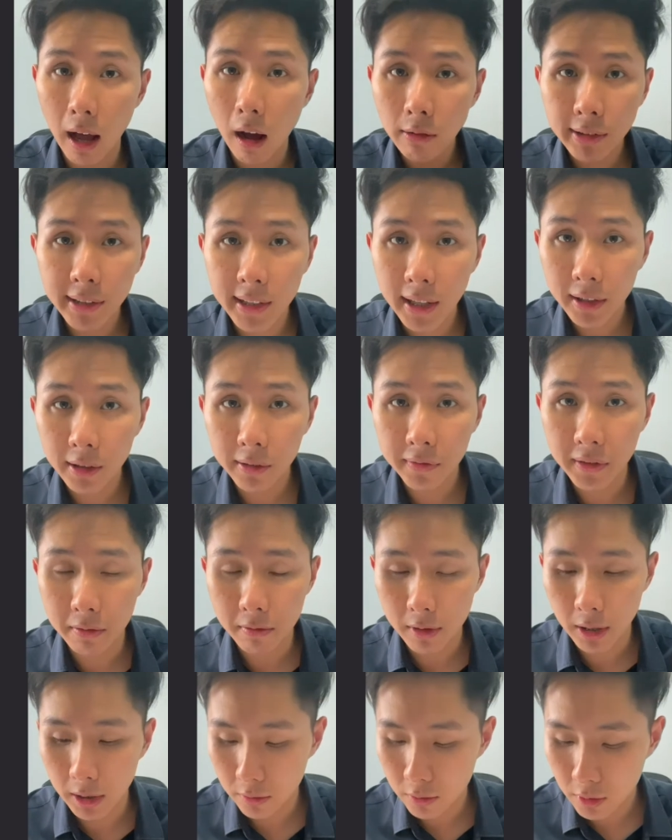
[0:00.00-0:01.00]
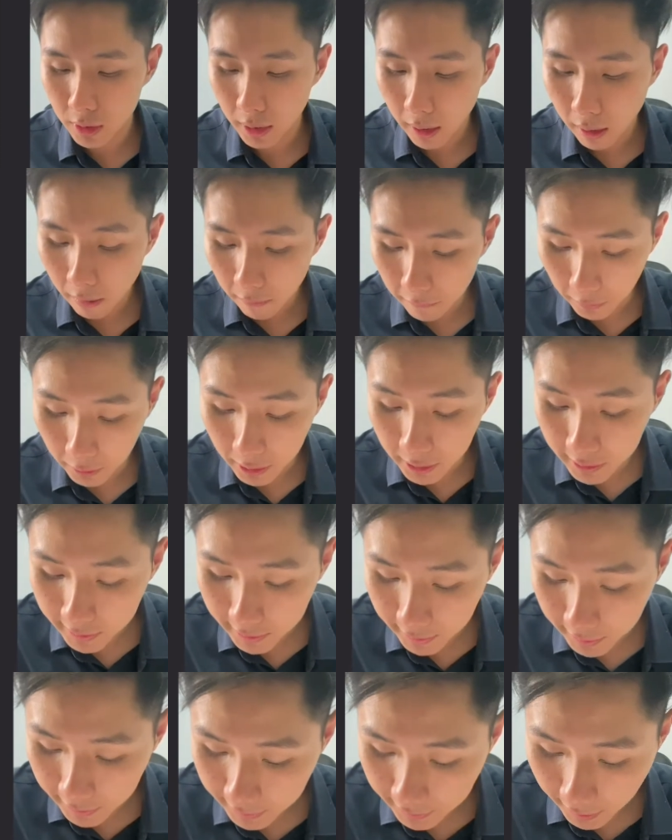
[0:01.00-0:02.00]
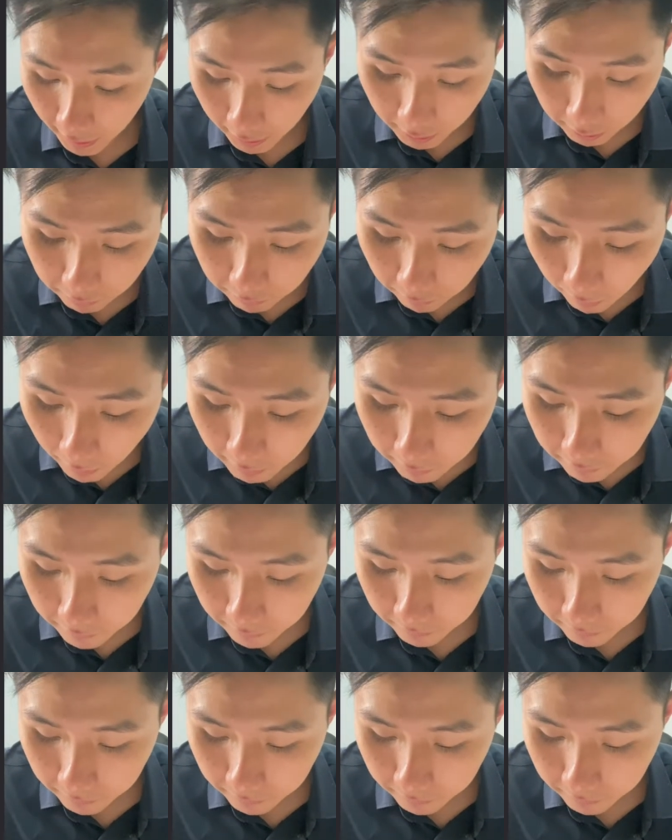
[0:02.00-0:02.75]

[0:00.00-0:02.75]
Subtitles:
outside of the range. For instance, -5,